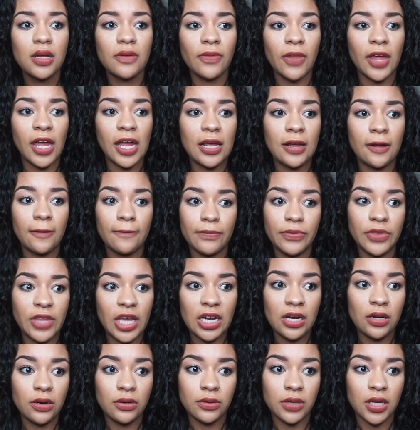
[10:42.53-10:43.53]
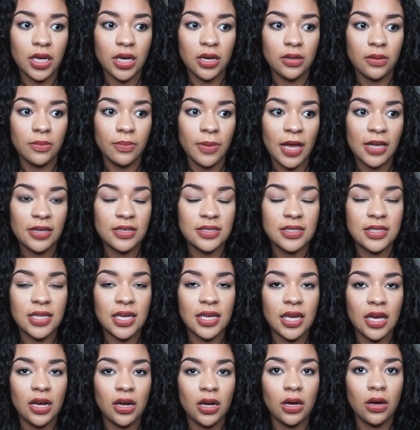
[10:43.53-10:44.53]
Like they don't carry the palettes. They
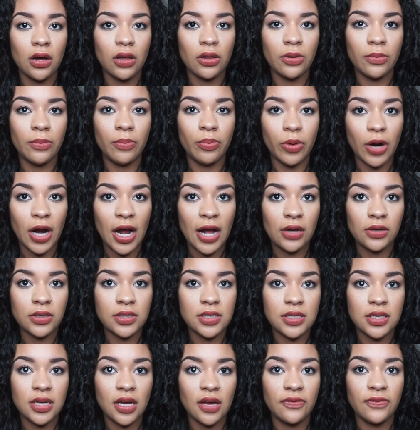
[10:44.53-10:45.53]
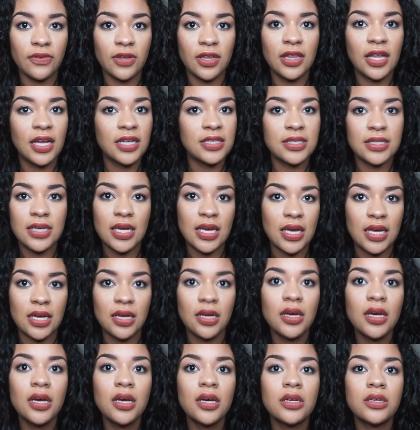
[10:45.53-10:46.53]
carry all the brow stuff and that's it.
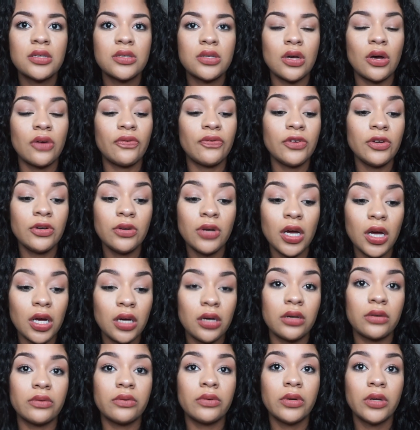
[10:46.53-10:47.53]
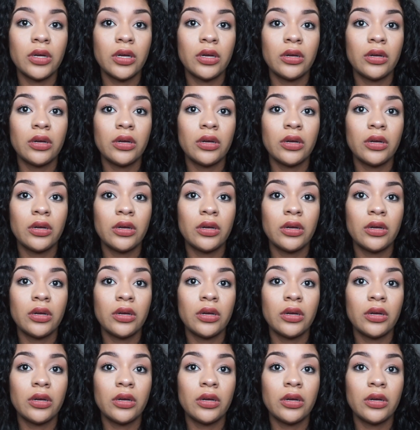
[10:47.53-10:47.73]
So if you know